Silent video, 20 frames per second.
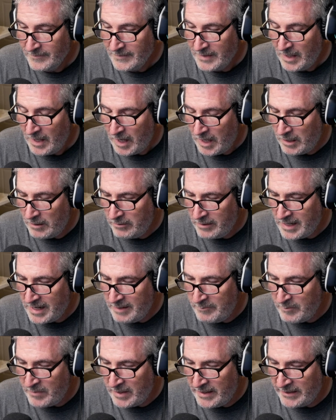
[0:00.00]
All right,
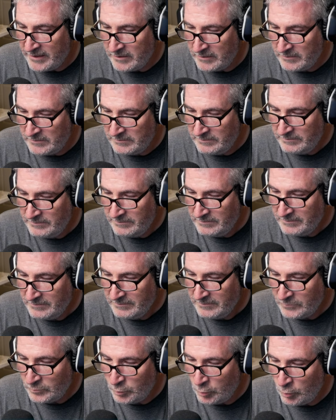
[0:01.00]
Michael.
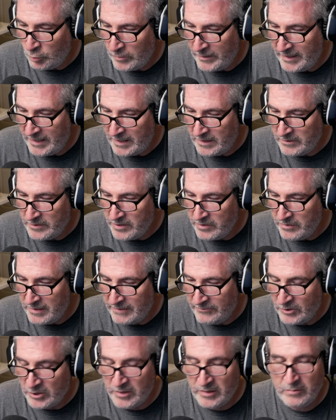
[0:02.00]
Well, you have
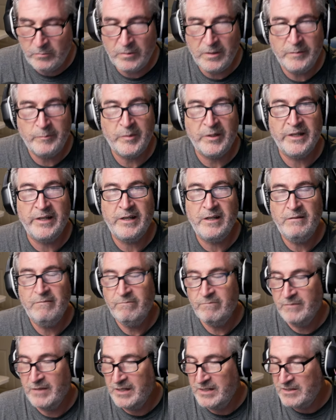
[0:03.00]
a good one, buddy.
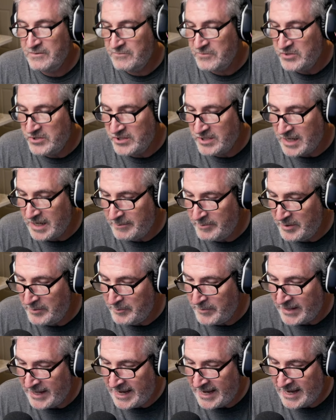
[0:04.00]
Thanks for stopping
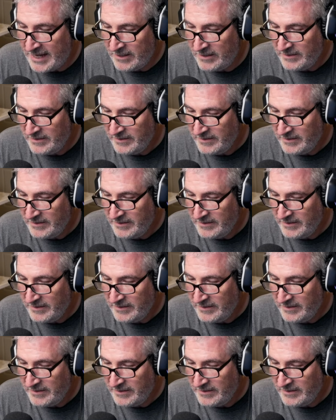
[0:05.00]
by.